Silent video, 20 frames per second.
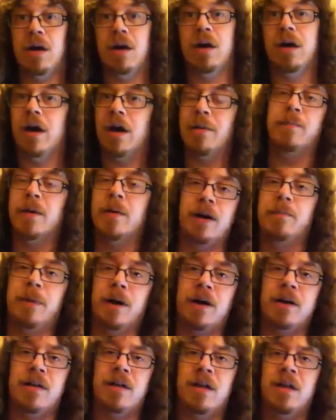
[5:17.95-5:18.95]

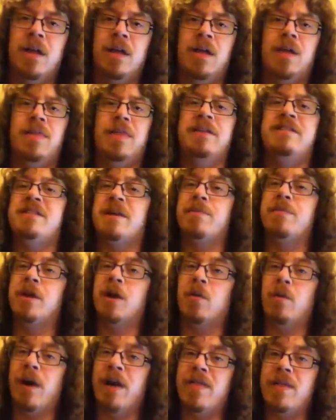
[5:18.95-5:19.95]
but there's
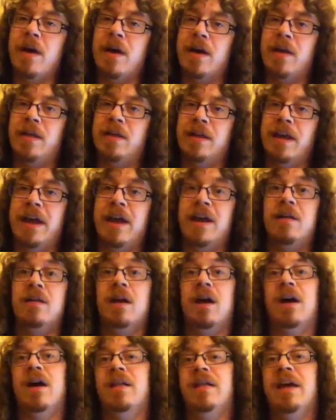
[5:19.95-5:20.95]
something away
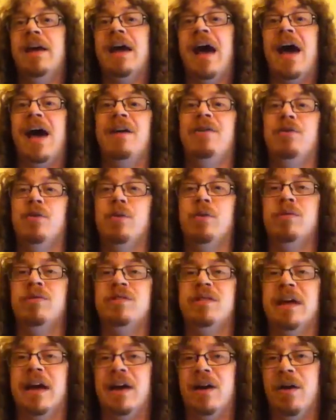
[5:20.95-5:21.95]
it
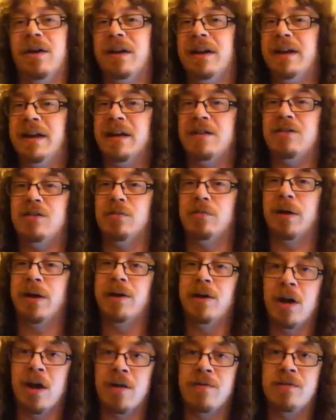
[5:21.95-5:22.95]
handles that kind of gets on my
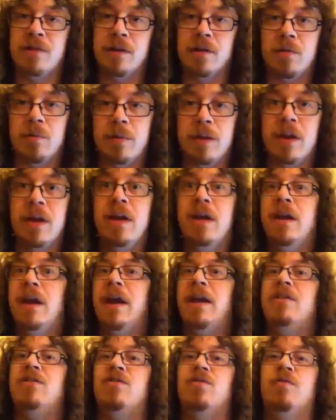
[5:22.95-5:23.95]
nerves a little bit.
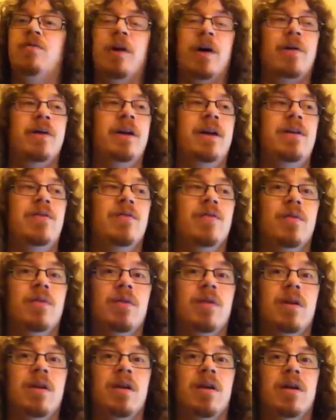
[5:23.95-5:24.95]
It's very,
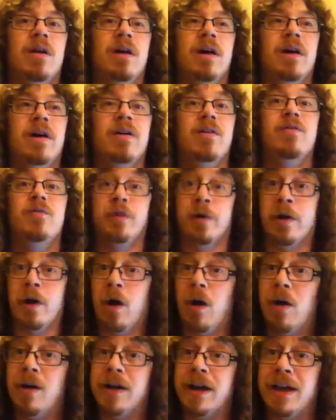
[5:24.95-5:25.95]
for an
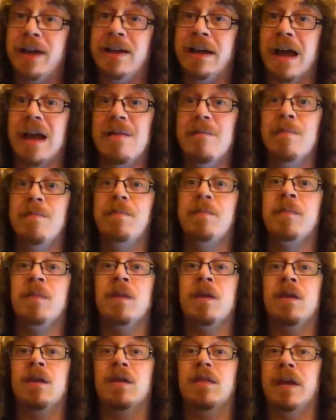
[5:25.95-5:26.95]
arcade game,
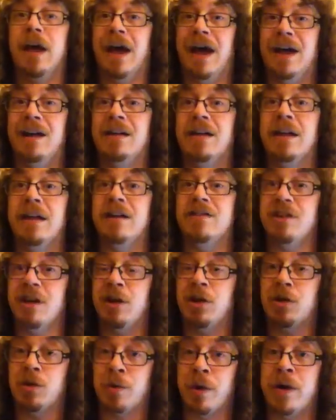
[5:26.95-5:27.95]
the handling is
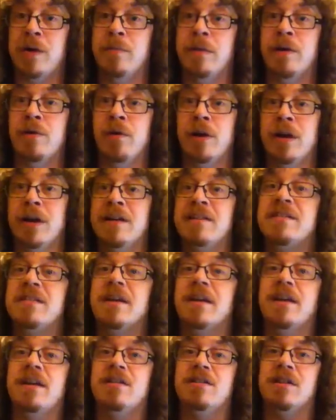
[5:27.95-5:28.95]
incredibly
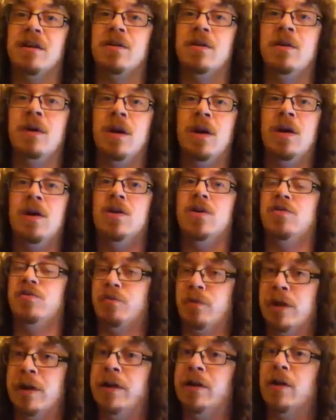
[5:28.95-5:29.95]
realistic. So
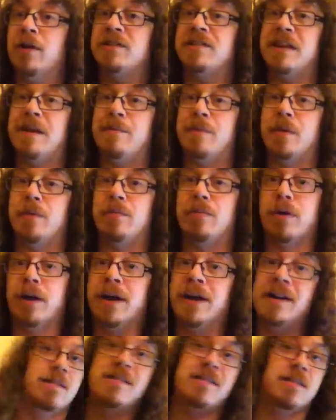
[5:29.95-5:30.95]
you've really got to stamp on the
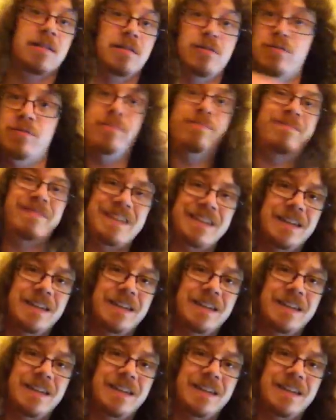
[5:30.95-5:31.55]
brakes and